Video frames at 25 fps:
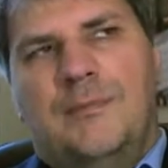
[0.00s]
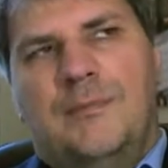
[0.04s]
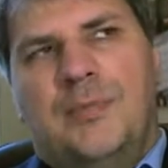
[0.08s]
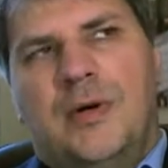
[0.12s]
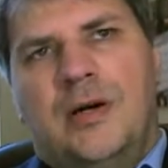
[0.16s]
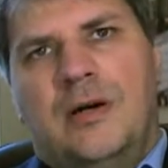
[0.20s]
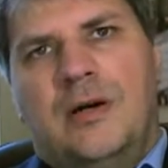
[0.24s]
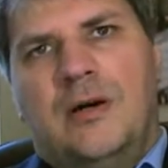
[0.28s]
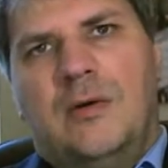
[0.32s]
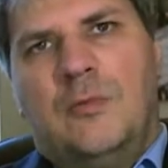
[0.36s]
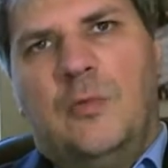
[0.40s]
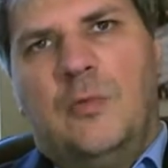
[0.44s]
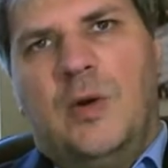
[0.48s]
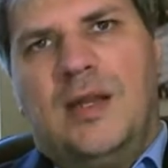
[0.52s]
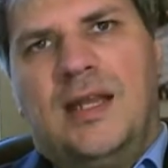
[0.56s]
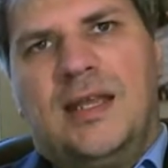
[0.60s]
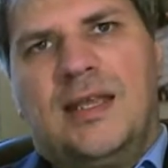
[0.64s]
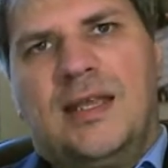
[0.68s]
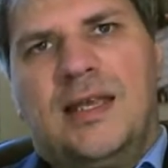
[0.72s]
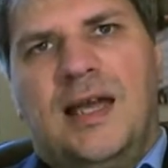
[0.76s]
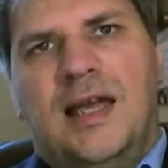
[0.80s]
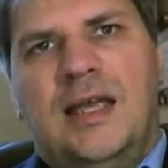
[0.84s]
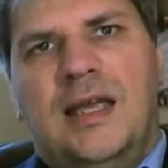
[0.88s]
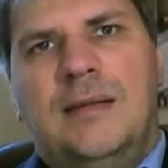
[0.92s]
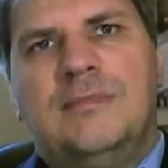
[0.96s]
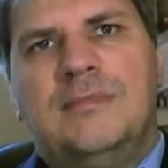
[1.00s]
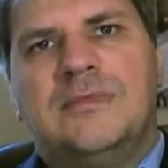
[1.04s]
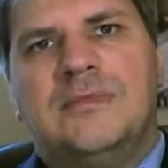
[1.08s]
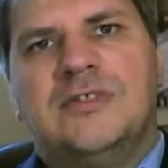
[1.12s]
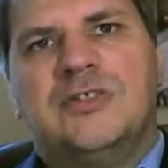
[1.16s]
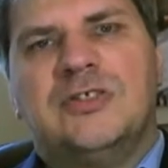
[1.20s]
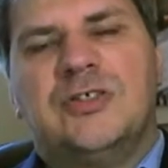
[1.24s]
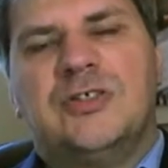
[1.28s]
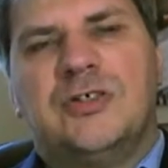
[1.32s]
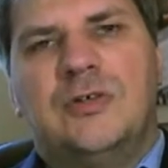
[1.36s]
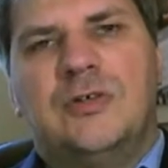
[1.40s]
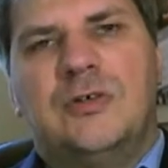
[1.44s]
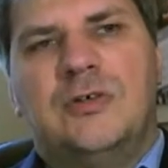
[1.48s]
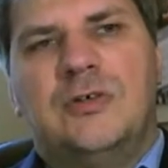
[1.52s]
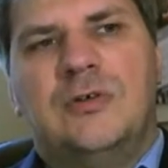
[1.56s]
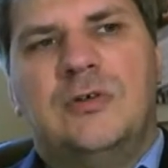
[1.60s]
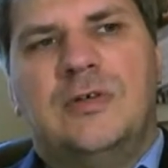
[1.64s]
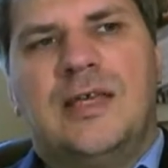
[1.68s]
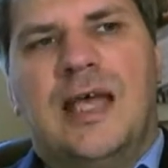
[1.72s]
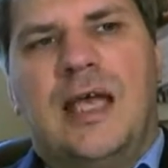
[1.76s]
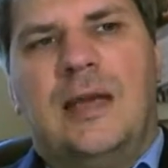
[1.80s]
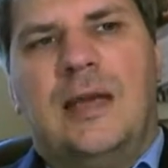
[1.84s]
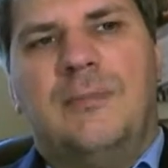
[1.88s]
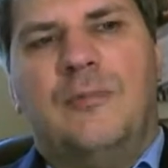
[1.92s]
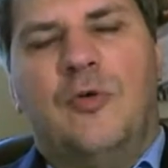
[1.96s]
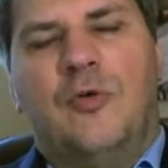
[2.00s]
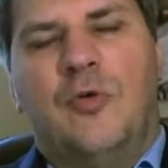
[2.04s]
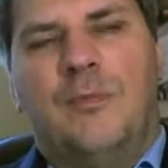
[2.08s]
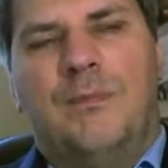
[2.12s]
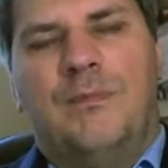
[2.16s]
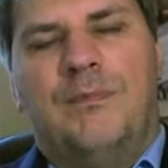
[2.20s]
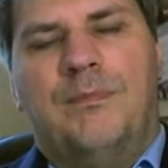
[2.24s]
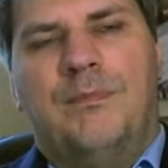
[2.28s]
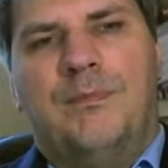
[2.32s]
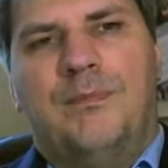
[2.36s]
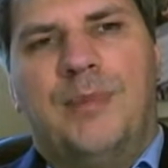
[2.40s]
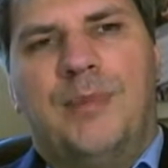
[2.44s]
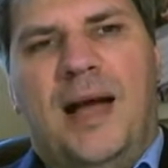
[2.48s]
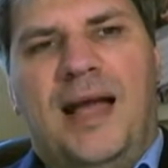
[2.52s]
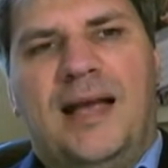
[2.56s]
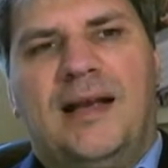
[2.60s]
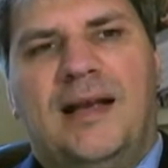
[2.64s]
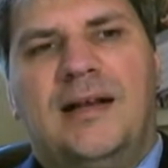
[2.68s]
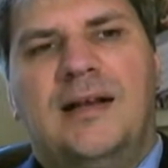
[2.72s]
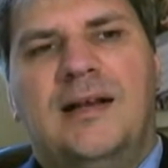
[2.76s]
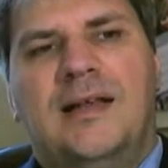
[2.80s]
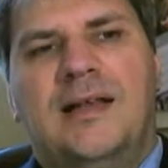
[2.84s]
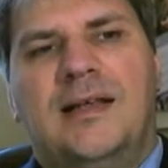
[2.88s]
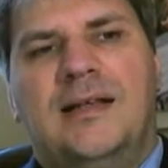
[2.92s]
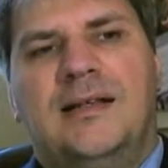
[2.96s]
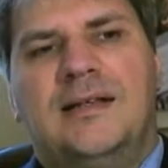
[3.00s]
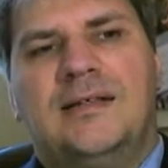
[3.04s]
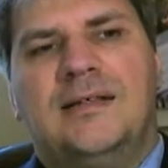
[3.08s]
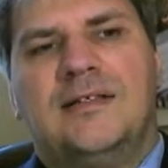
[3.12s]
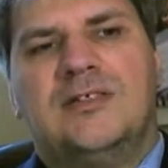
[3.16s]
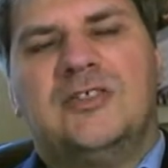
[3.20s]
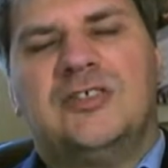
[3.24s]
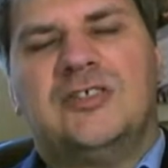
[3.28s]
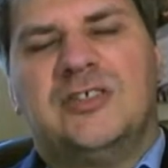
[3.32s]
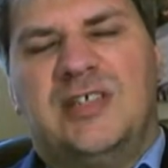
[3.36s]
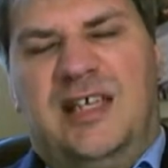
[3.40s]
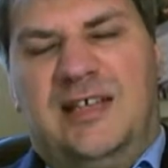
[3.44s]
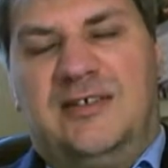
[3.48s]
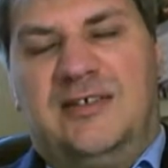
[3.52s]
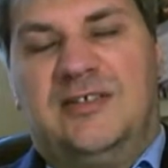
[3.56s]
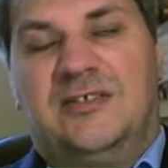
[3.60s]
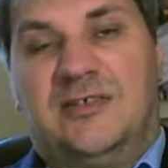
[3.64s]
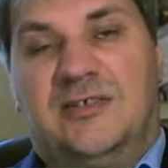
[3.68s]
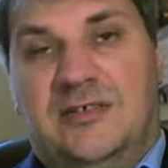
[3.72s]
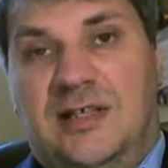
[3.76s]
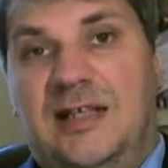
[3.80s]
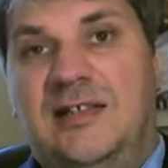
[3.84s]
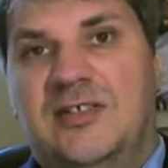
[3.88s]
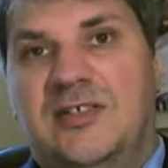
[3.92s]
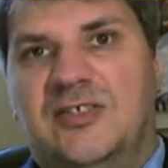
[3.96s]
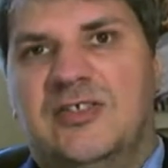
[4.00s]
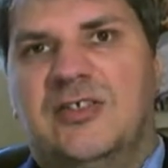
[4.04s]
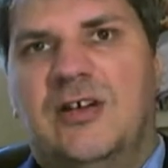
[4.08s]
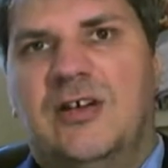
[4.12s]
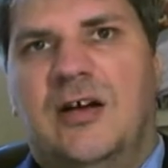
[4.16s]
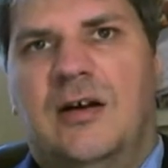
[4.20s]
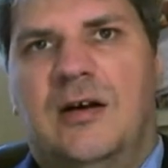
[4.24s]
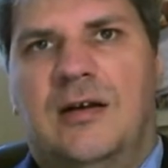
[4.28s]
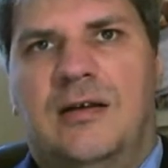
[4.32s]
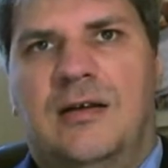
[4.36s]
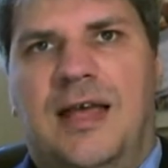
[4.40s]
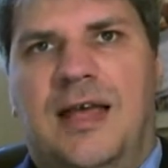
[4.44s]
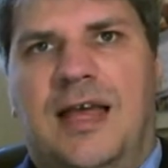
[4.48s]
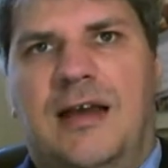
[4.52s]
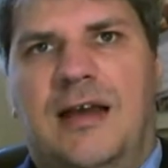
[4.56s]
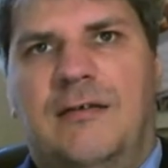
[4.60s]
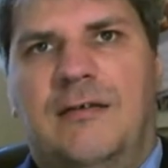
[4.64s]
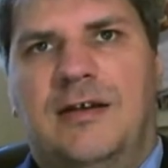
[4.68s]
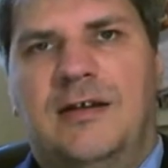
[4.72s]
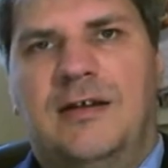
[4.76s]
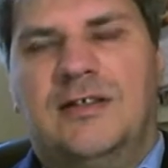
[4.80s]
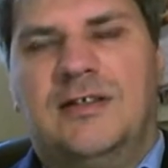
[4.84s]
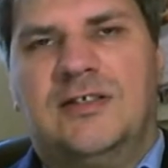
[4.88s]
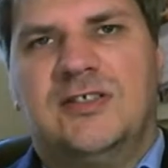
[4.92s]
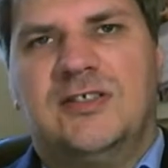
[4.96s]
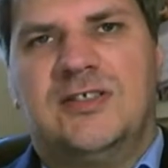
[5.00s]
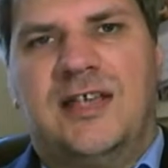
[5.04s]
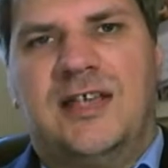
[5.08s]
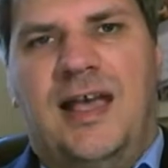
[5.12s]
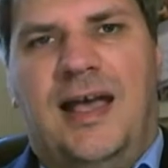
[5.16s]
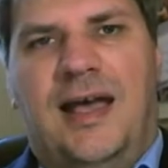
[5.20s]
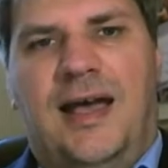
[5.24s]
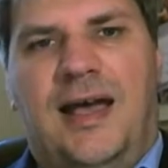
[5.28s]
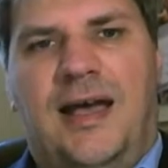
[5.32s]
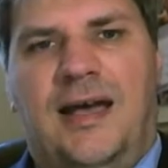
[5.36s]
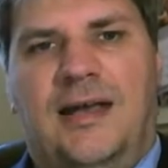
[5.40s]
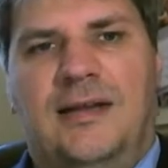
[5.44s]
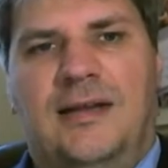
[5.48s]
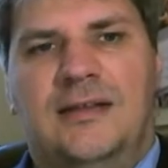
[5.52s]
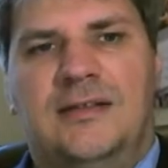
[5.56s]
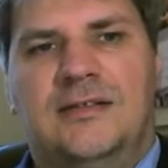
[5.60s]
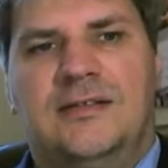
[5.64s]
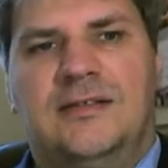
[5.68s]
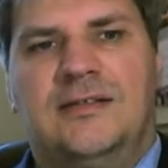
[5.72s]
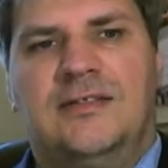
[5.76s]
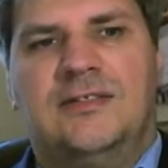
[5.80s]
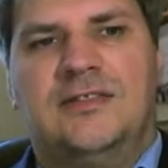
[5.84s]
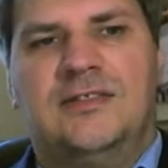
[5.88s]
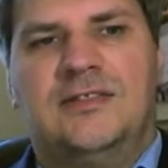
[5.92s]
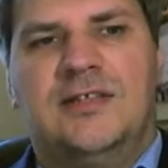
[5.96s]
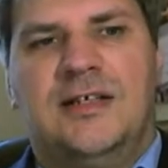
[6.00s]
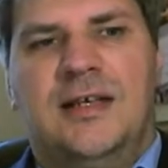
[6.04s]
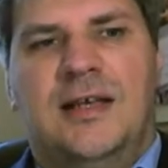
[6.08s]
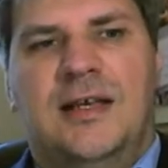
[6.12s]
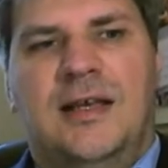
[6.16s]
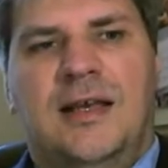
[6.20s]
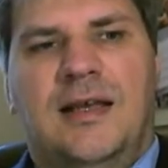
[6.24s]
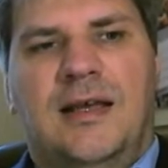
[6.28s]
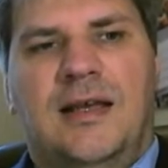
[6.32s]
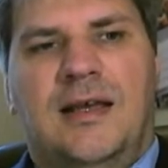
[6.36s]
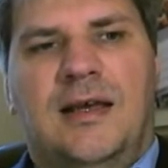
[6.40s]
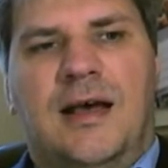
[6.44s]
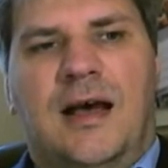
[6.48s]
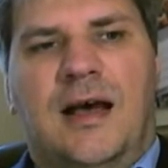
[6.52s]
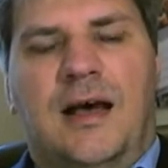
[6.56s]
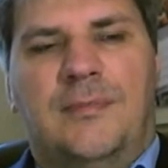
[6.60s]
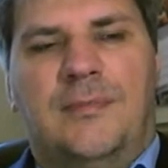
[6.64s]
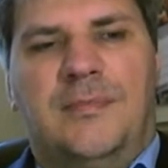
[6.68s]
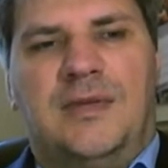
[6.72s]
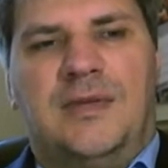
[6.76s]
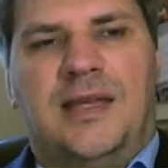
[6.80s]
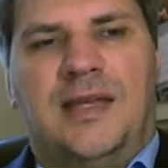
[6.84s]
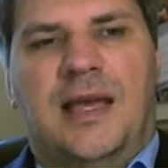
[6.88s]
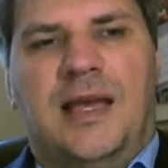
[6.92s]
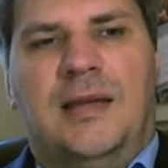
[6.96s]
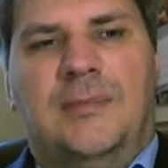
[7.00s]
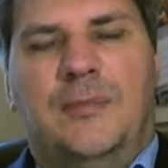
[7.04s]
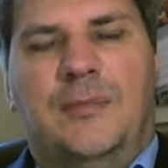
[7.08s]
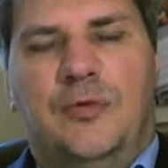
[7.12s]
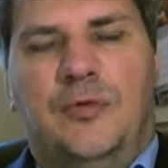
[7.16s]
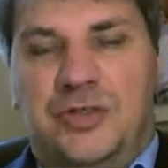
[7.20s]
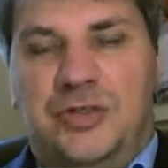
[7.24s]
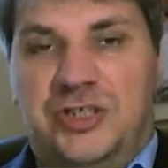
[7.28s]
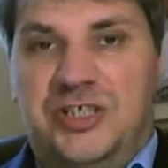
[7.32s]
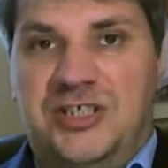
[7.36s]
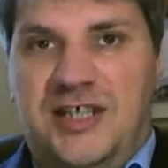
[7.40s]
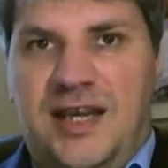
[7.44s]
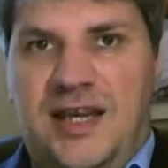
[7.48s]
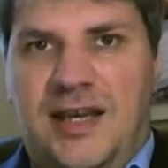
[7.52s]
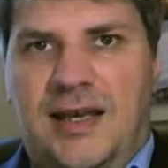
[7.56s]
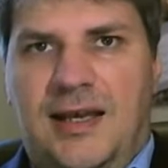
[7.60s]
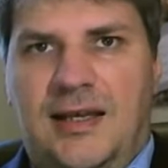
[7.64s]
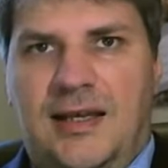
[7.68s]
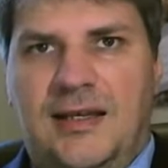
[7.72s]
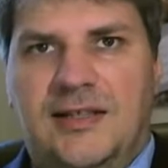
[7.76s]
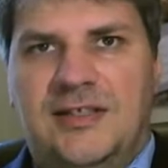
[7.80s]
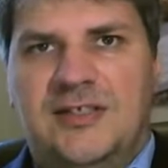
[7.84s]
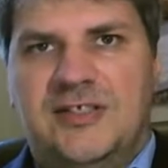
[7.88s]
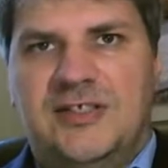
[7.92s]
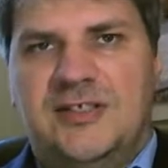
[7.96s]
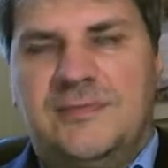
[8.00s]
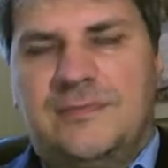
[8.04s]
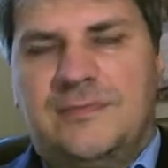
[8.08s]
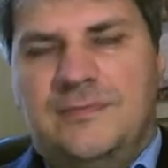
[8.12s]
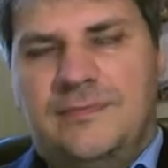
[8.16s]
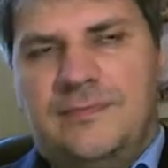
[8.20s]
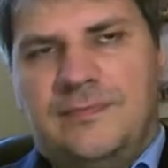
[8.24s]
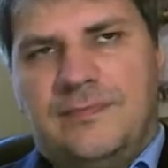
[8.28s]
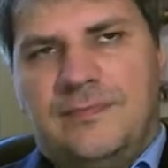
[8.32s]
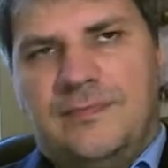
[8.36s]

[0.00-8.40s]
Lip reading: But when it came to getting more backlinks in certain areas and getting more shares,